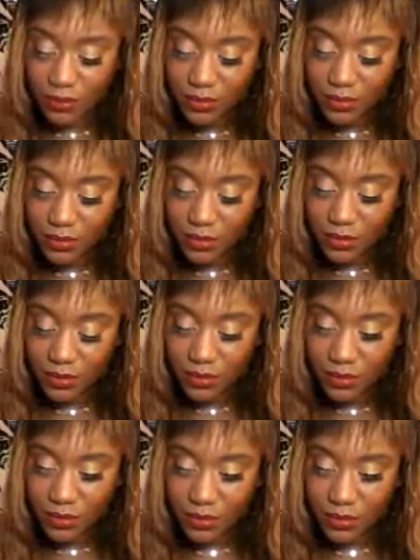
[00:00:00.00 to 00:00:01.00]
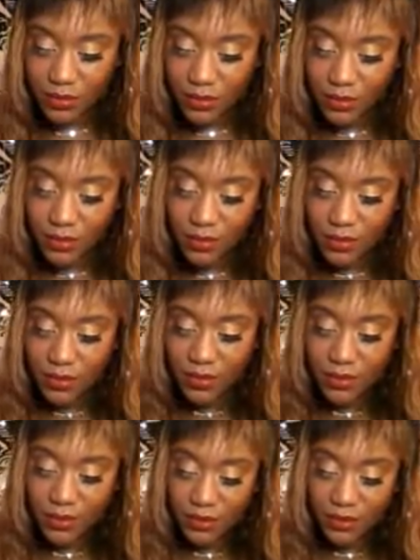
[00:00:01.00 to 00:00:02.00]

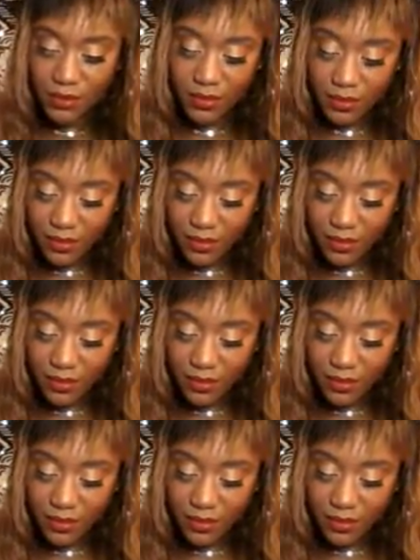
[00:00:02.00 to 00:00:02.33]
Nothing is said.